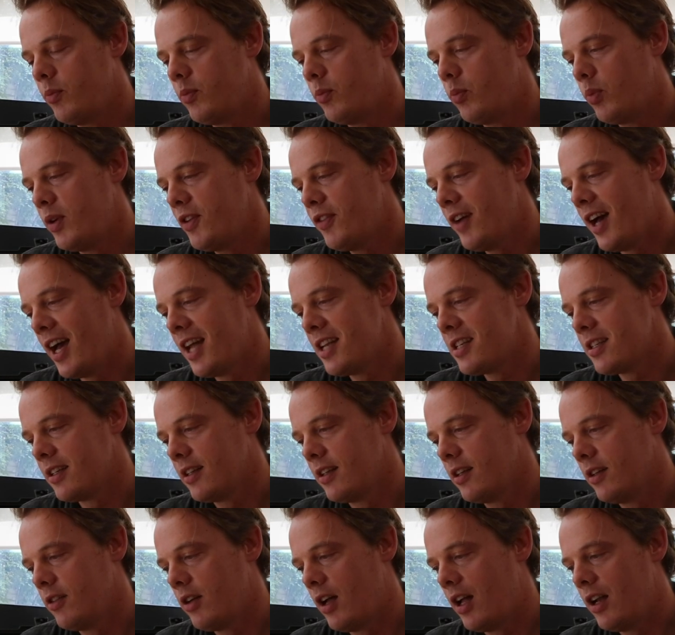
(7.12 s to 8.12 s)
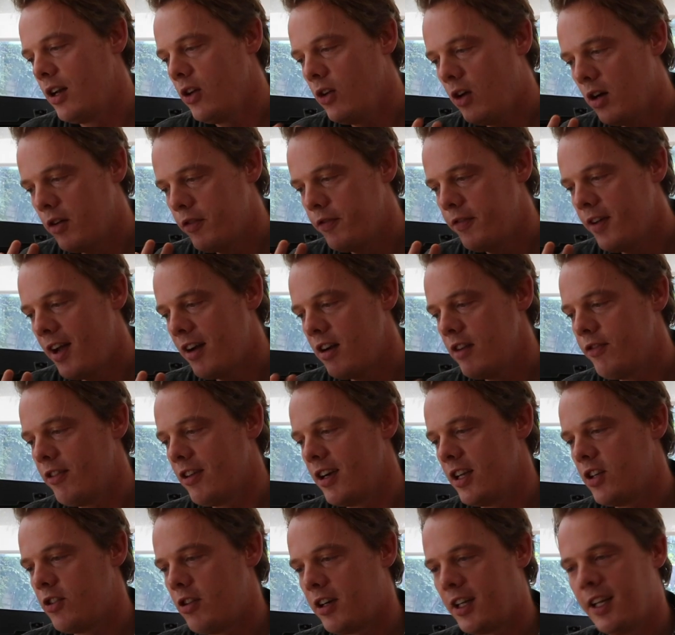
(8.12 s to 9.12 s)
We've had a lot of very,
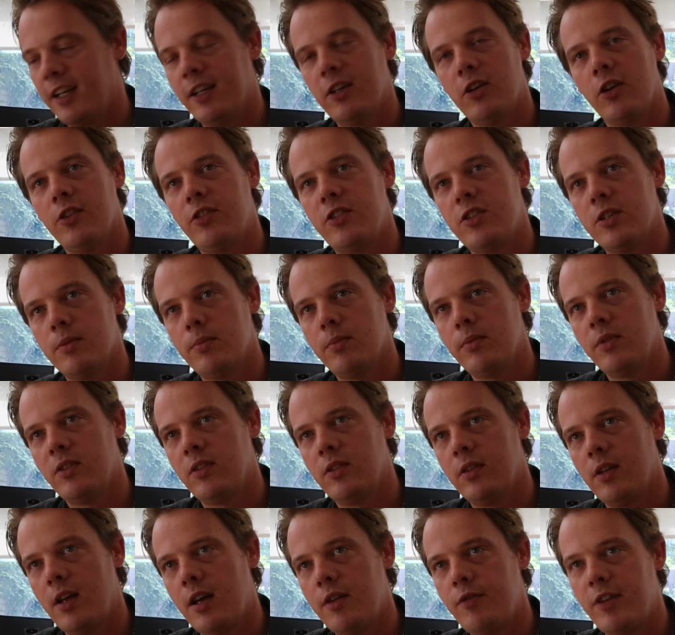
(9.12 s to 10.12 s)
very tricky costumes,